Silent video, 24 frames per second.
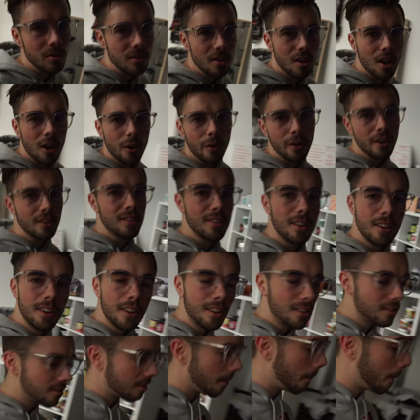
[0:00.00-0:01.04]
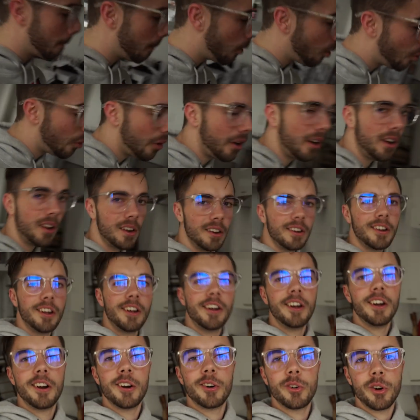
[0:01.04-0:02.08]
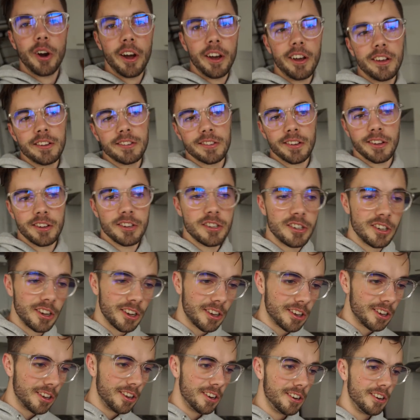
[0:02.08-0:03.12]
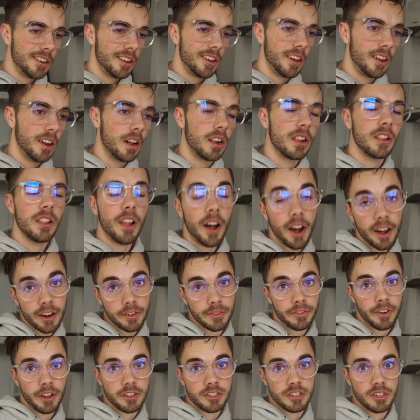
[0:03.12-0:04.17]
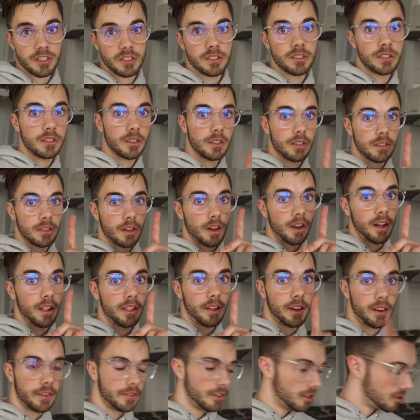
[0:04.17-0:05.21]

as always, eating some boring rice and chicken and a lot of veggies. A lot of